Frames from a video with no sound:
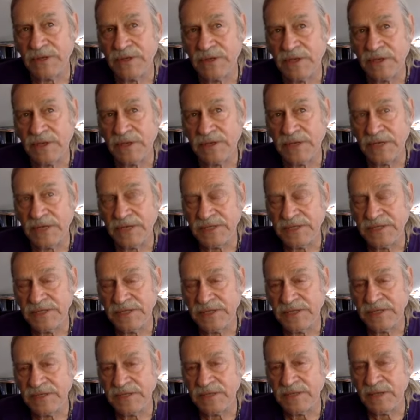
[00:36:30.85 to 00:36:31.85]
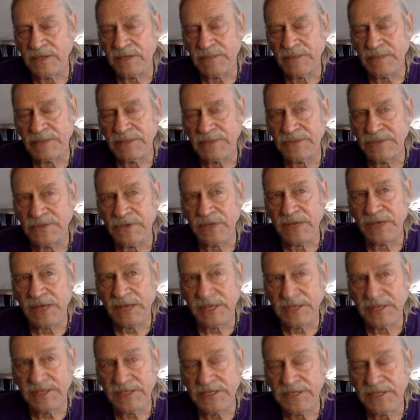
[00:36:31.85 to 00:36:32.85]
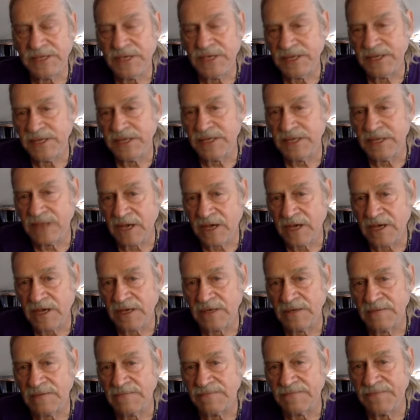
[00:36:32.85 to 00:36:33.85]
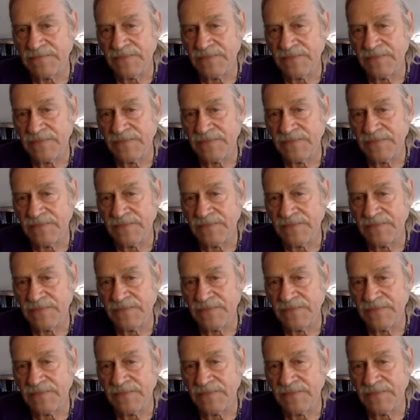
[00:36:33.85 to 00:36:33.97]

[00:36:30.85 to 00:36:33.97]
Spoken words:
1899,